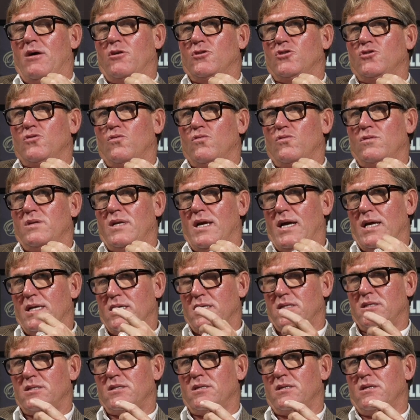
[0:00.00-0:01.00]
Jordan
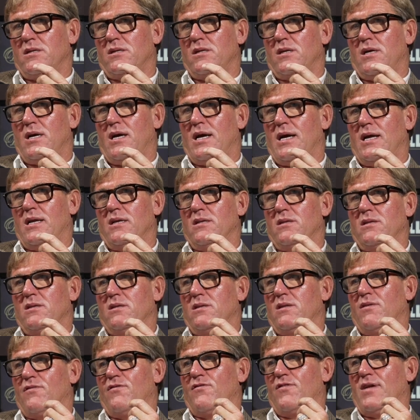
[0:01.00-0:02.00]
Henderson and
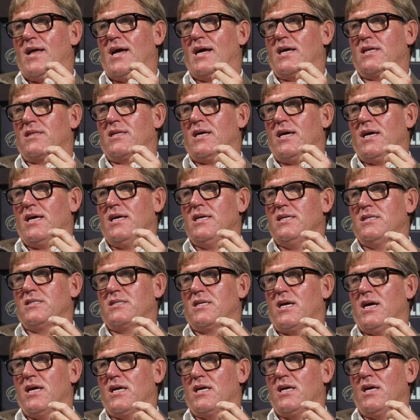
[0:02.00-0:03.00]
the flack that he's
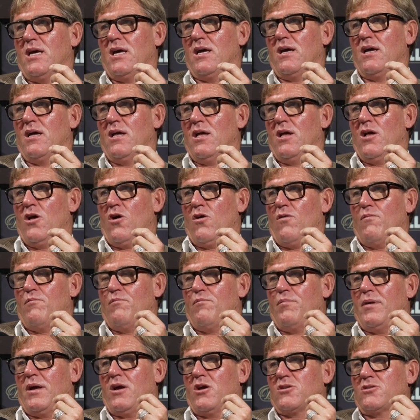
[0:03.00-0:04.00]
taking
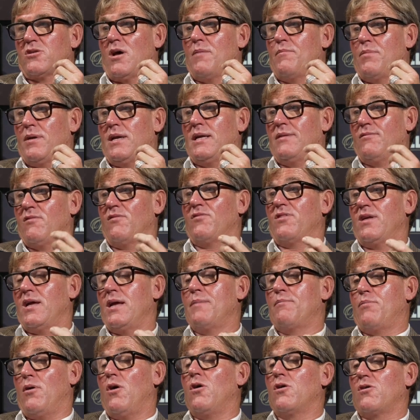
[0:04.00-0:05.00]
because I believe of the
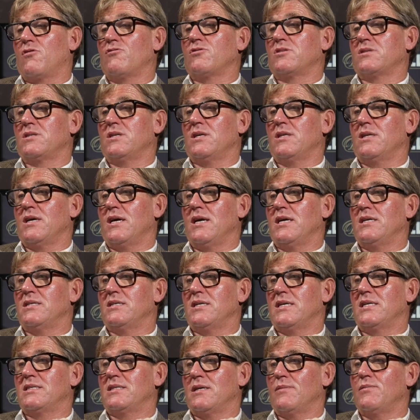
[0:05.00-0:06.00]
hypocrisy that he's
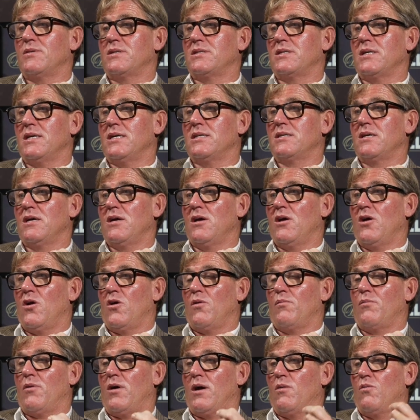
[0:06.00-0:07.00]
exhibited
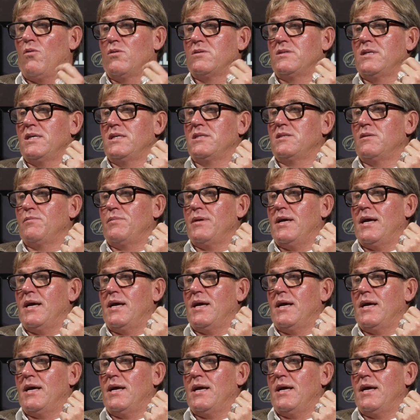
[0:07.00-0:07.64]
by wanting to be a